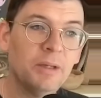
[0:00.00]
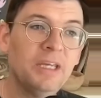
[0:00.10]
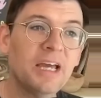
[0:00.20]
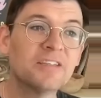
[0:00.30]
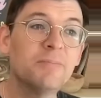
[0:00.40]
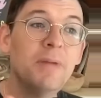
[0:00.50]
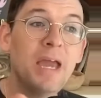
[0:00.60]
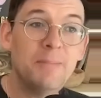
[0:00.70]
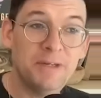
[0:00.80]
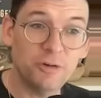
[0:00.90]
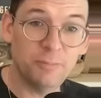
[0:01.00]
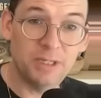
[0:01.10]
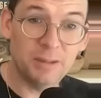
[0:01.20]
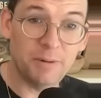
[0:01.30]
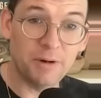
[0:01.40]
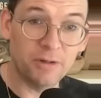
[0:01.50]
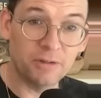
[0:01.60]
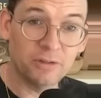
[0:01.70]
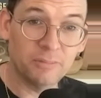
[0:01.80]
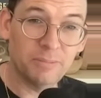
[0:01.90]
yes, maybe you'll meet a
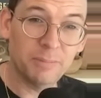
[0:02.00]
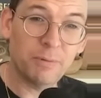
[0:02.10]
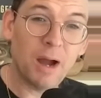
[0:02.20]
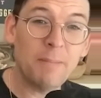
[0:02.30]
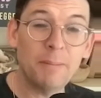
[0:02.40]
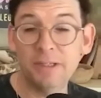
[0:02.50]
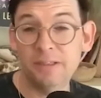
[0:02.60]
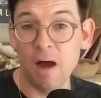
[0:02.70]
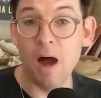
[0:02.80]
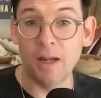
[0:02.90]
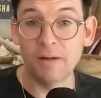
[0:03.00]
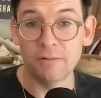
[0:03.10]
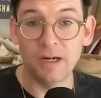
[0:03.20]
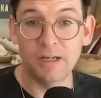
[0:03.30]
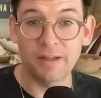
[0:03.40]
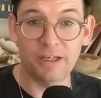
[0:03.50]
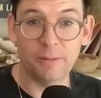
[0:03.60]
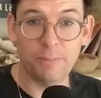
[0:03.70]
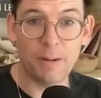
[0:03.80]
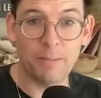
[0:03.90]
partner, but probably not, right?
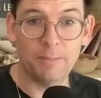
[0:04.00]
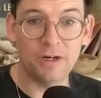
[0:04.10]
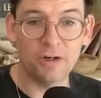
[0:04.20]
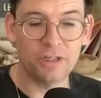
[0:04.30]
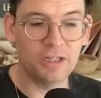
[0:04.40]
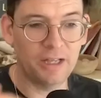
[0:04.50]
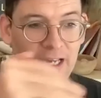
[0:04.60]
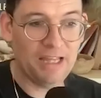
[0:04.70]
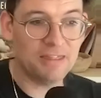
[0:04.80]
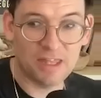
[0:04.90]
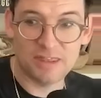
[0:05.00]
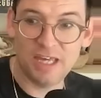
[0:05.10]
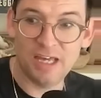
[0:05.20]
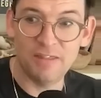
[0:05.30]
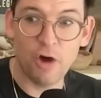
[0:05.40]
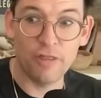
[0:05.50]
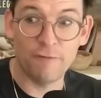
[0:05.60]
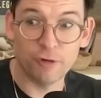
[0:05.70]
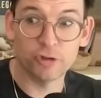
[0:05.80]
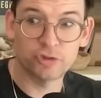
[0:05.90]
Like you probably aren't going to like hit the thing on
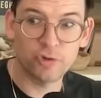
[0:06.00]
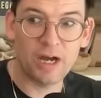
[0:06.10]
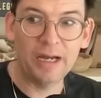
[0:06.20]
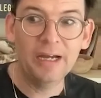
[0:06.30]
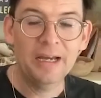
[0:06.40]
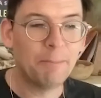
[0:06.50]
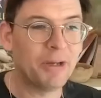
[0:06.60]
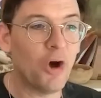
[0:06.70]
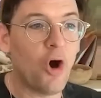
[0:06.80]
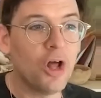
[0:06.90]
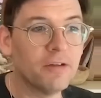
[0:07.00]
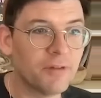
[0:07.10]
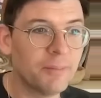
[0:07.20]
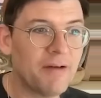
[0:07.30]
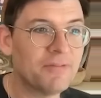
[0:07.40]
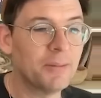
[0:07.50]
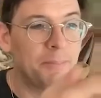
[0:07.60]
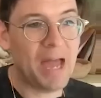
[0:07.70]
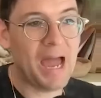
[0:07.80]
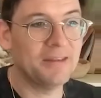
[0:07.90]
the first try. But all of them have
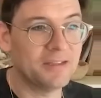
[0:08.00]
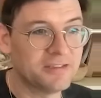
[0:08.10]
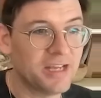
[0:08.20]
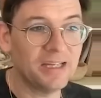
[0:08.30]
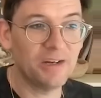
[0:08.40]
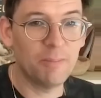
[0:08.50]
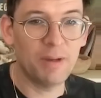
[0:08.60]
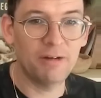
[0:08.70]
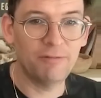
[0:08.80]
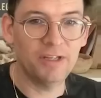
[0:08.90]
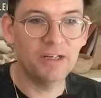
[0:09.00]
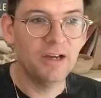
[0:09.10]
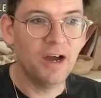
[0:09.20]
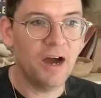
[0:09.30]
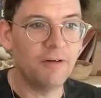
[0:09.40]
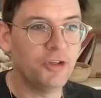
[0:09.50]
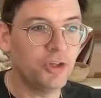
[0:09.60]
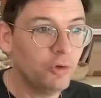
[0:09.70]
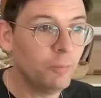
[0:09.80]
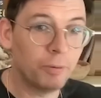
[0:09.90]
the secondary benefit of
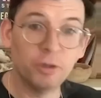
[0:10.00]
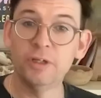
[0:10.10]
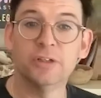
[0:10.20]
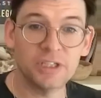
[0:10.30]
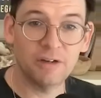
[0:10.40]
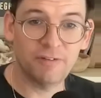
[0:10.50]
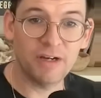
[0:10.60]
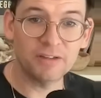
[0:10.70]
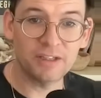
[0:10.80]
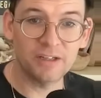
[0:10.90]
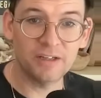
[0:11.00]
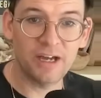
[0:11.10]
you putting yourself out there.